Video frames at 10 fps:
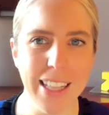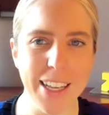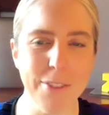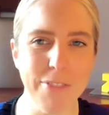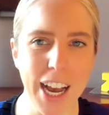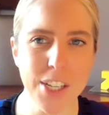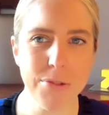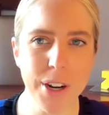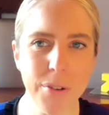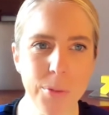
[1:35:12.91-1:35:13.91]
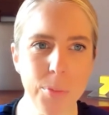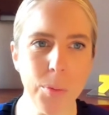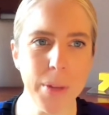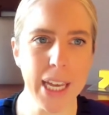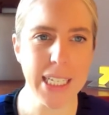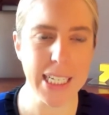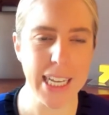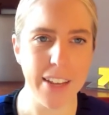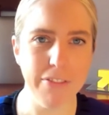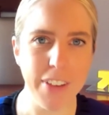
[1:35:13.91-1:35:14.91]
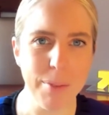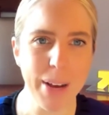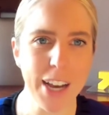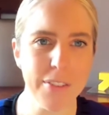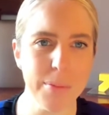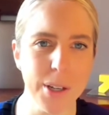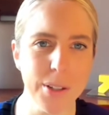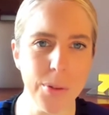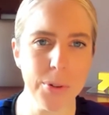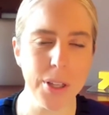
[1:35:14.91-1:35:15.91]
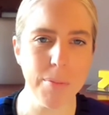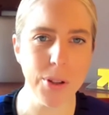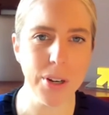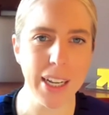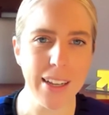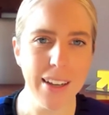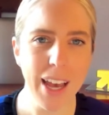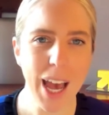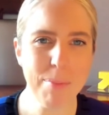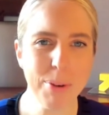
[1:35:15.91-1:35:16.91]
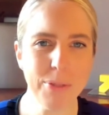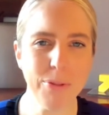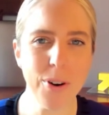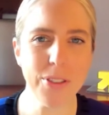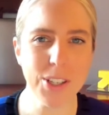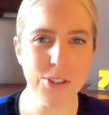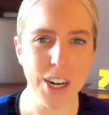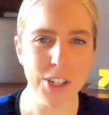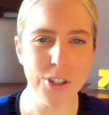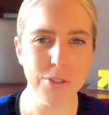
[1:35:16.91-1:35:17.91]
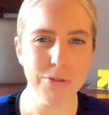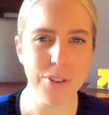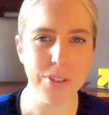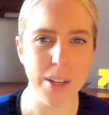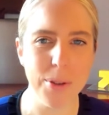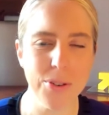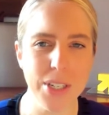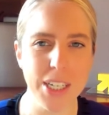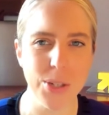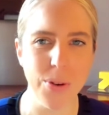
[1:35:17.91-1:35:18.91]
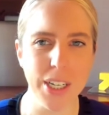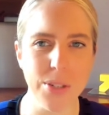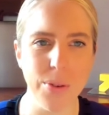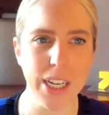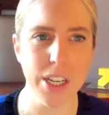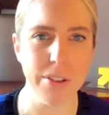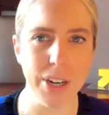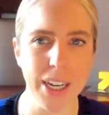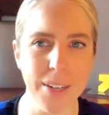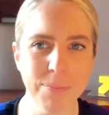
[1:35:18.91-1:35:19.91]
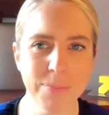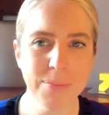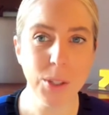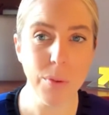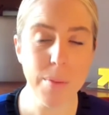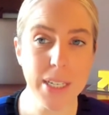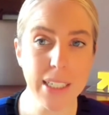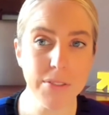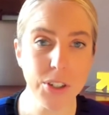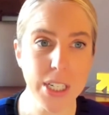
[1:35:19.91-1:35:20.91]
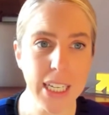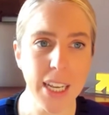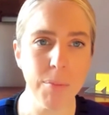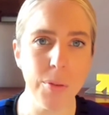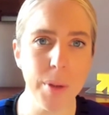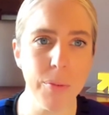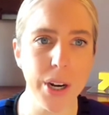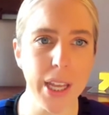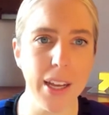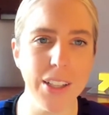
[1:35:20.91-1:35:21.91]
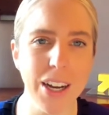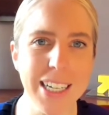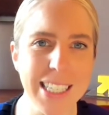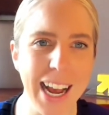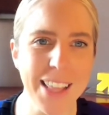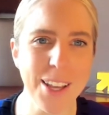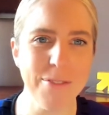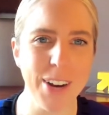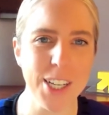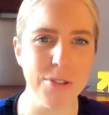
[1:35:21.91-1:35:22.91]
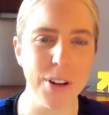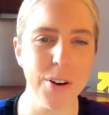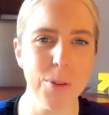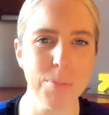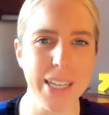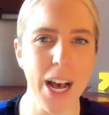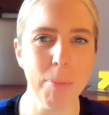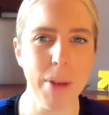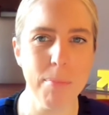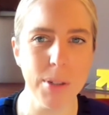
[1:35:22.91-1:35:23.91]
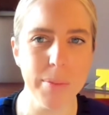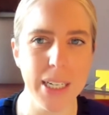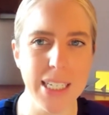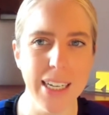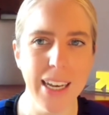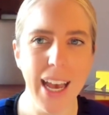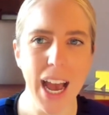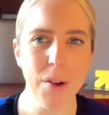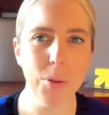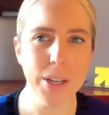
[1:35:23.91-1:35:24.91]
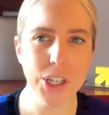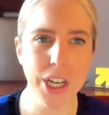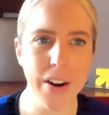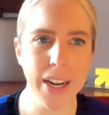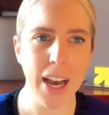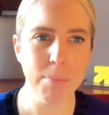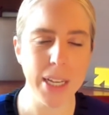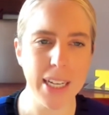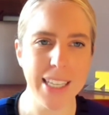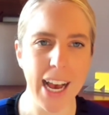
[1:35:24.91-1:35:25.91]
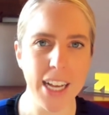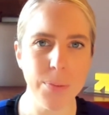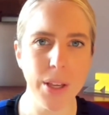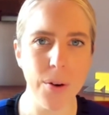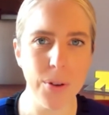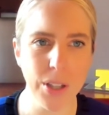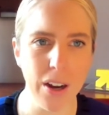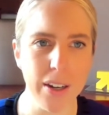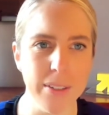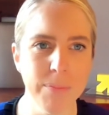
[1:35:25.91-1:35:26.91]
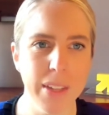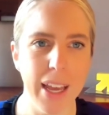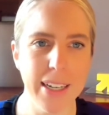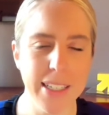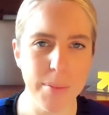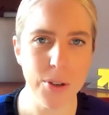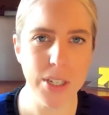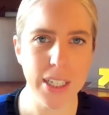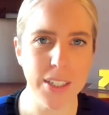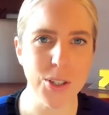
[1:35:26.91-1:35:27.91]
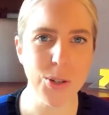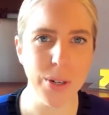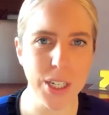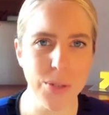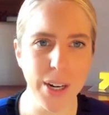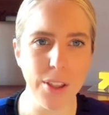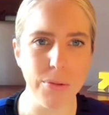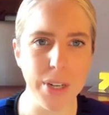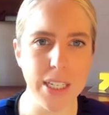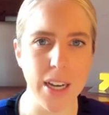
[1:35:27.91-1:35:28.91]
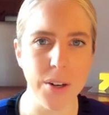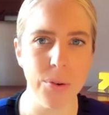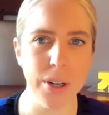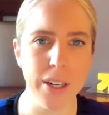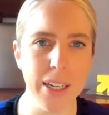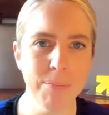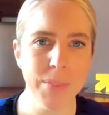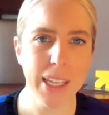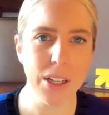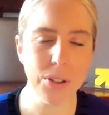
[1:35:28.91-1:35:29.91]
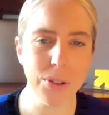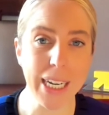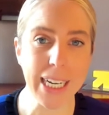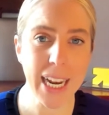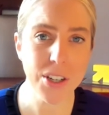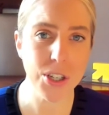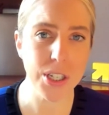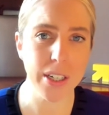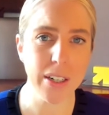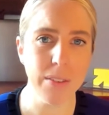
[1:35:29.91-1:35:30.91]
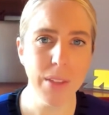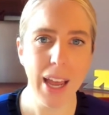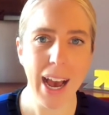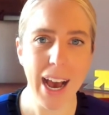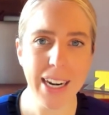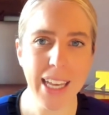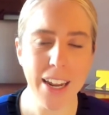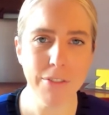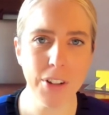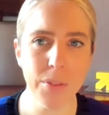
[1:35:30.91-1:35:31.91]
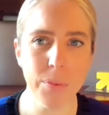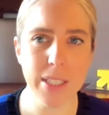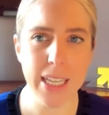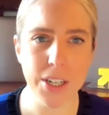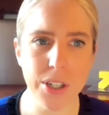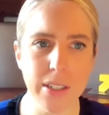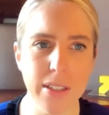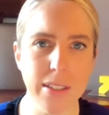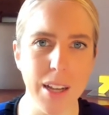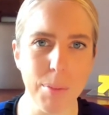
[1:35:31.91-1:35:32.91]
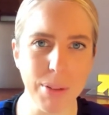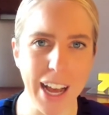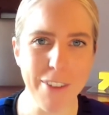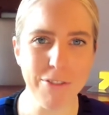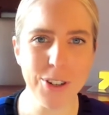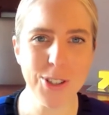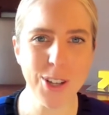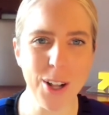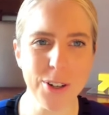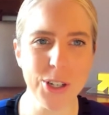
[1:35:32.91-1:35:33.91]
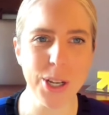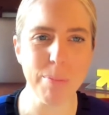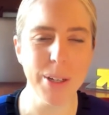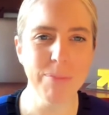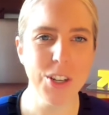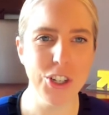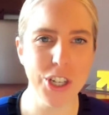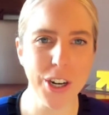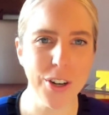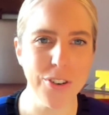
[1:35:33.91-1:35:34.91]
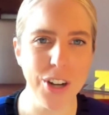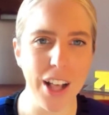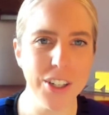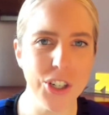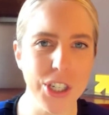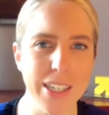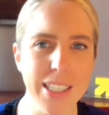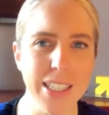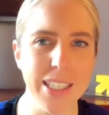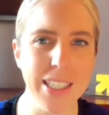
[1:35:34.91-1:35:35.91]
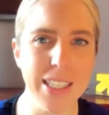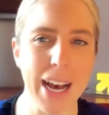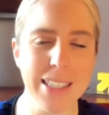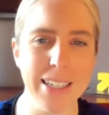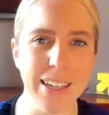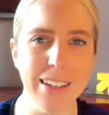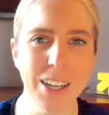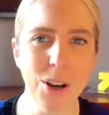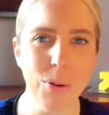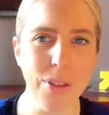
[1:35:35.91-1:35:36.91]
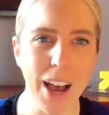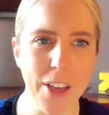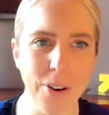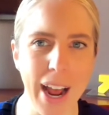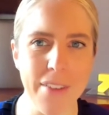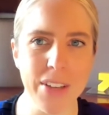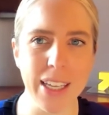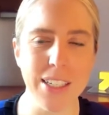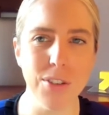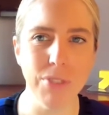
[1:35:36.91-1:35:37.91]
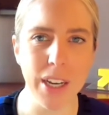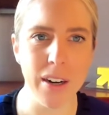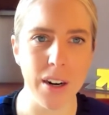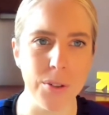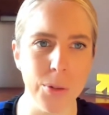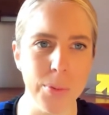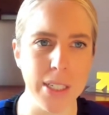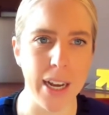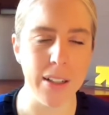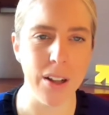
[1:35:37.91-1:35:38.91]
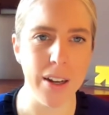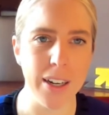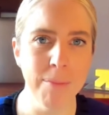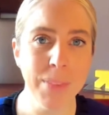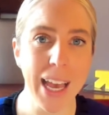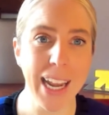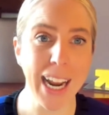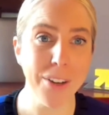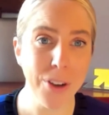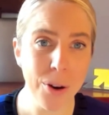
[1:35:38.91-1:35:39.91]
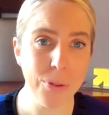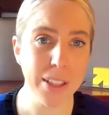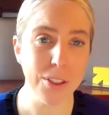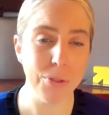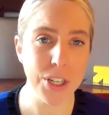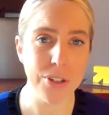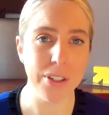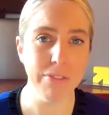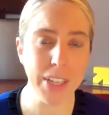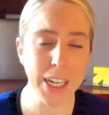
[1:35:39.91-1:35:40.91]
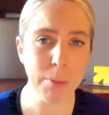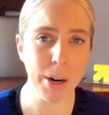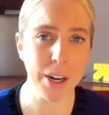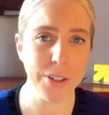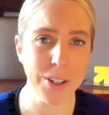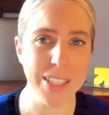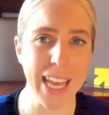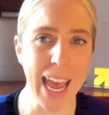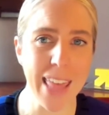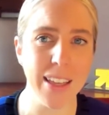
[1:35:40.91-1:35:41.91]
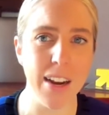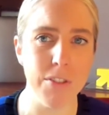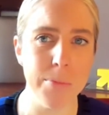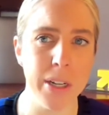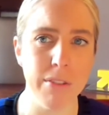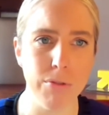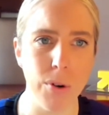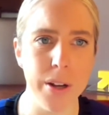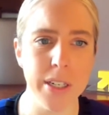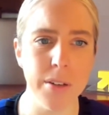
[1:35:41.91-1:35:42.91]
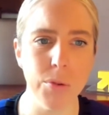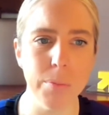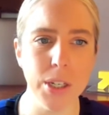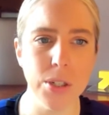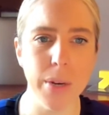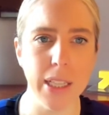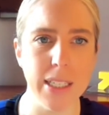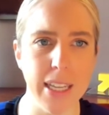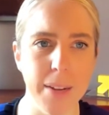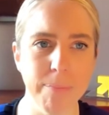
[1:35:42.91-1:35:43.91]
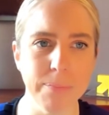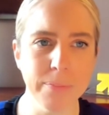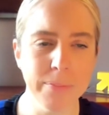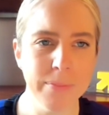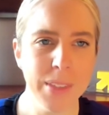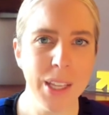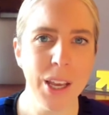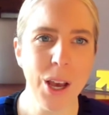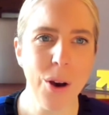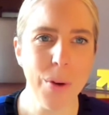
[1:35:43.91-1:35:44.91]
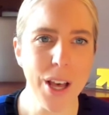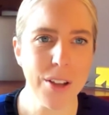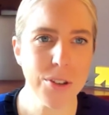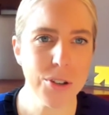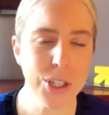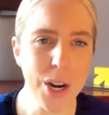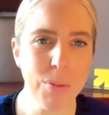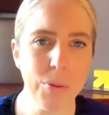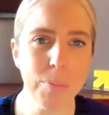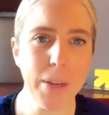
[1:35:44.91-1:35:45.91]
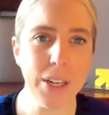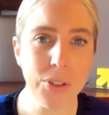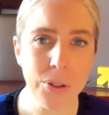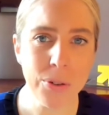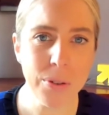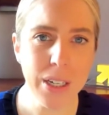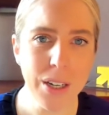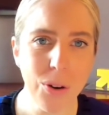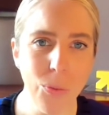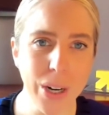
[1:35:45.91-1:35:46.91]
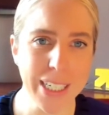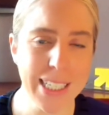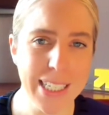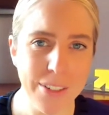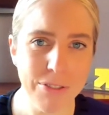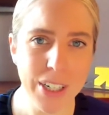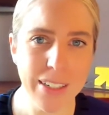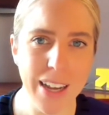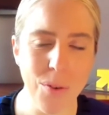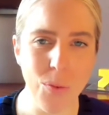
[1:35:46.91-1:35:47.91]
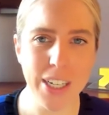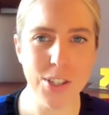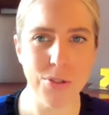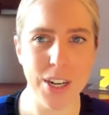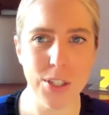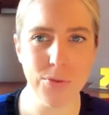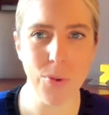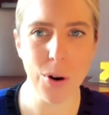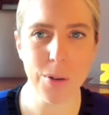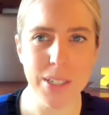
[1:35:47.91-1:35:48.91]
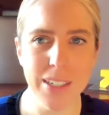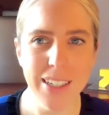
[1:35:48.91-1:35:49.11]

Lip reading: The advisory group will begin to take feedback from the global community and put forth a structure for WD 2023. The Women Deliver team will be working alongside the advisory group to help implement, and we'll be sharing updates as we go along at wd2023.org, including next year, how to get involved with sessions, apply for a scholarship, share your knowledge, skills, and capacity with other advocates via our global dialogue. And I know that the regional convening partners and the government of Rwanda will be doing the same. We also shared what will be new, what is different, and what is transformed.